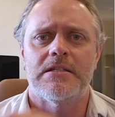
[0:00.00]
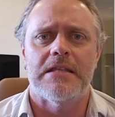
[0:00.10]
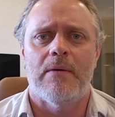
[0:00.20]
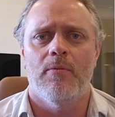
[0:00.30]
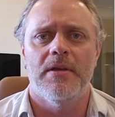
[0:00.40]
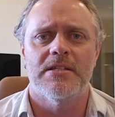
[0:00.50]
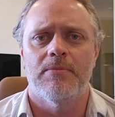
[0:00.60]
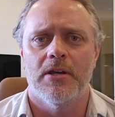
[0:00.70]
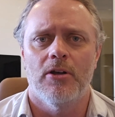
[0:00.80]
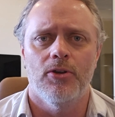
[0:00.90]
that will be
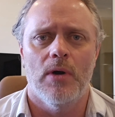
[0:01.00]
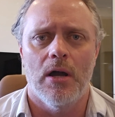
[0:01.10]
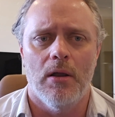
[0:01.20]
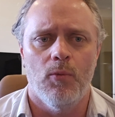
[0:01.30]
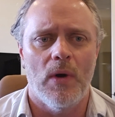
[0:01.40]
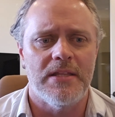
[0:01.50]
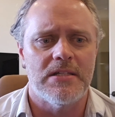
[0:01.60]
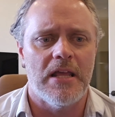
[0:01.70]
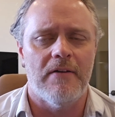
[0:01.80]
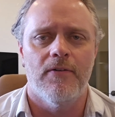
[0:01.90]
something I'll do on
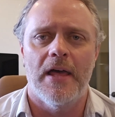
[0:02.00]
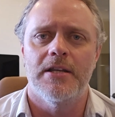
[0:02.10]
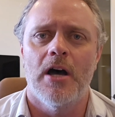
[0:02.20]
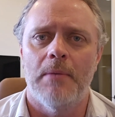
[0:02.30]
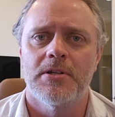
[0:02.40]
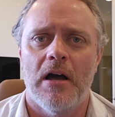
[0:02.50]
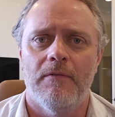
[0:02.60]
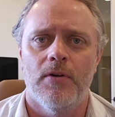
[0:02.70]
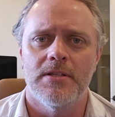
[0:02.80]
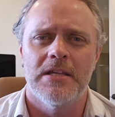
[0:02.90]
Wednesday for that TOPS
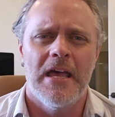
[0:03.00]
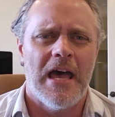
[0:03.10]
conference.